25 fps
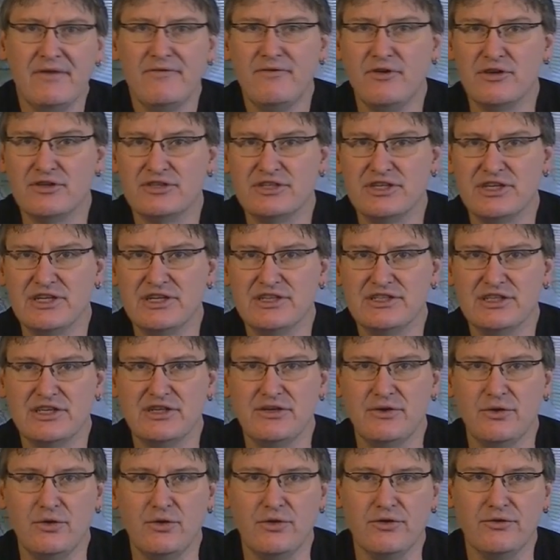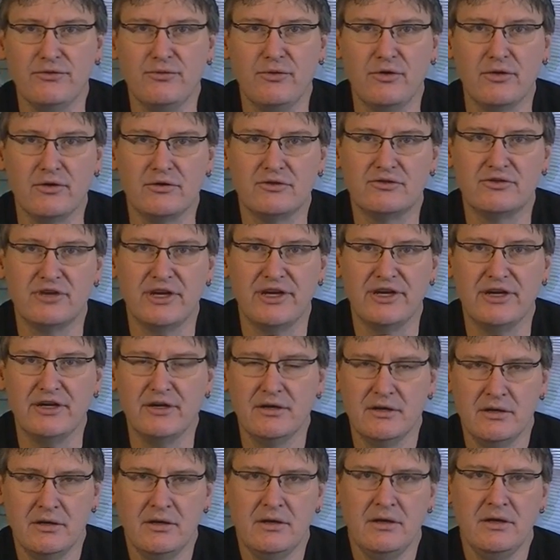versus an old Rogue
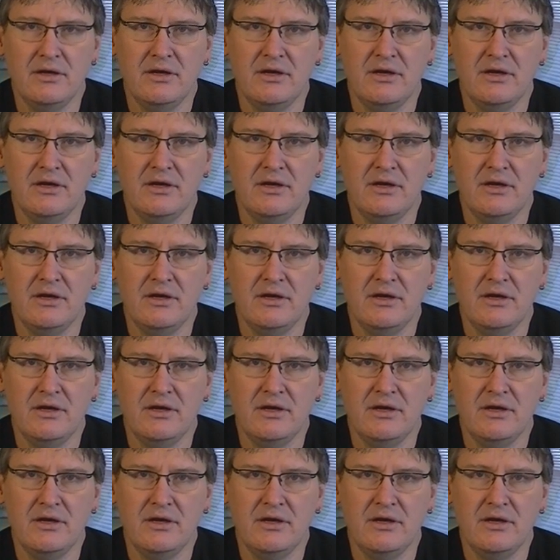Trader